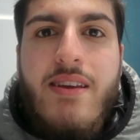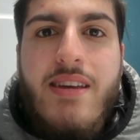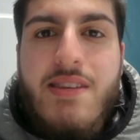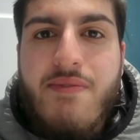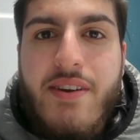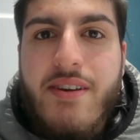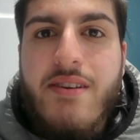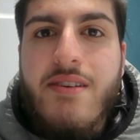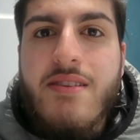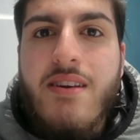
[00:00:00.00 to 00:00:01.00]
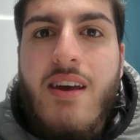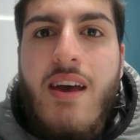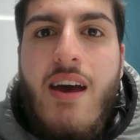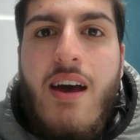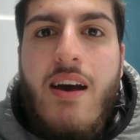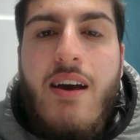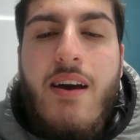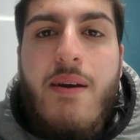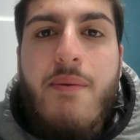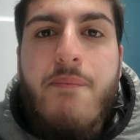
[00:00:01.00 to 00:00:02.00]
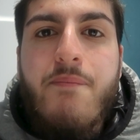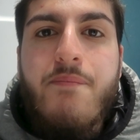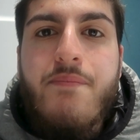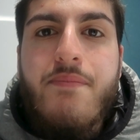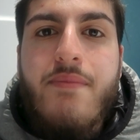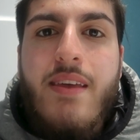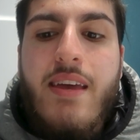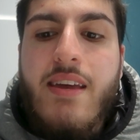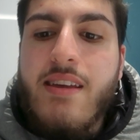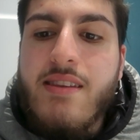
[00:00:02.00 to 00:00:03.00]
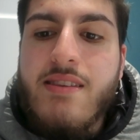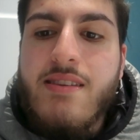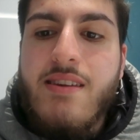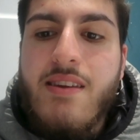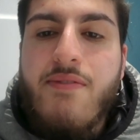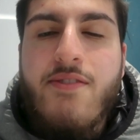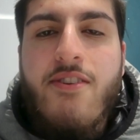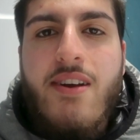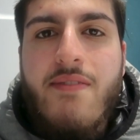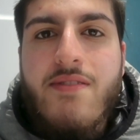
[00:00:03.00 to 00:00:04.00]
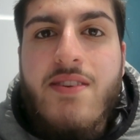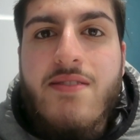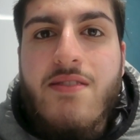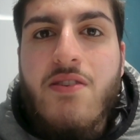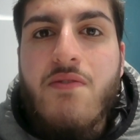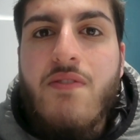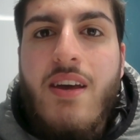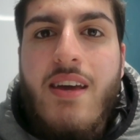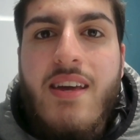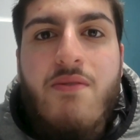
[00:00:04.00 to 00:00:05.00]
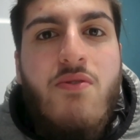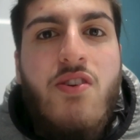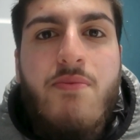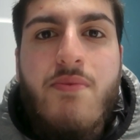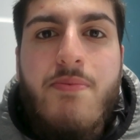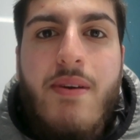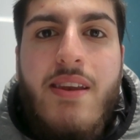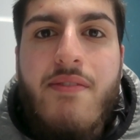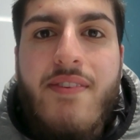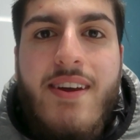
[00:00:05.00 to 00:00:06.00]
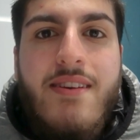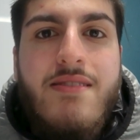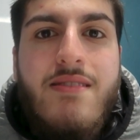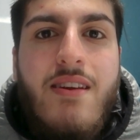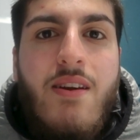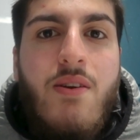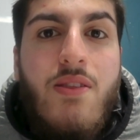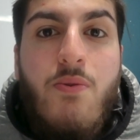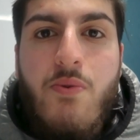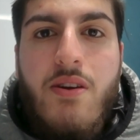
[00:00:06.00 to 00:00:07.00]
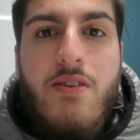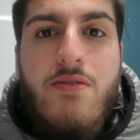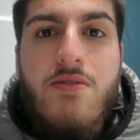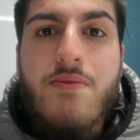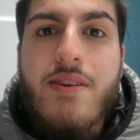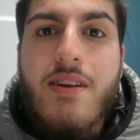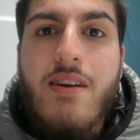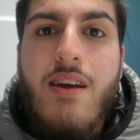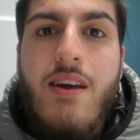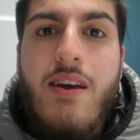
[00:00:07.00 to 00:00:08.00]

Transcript: It is very hard, and if you don't look after yourself, it will come up and affect the work you're doing.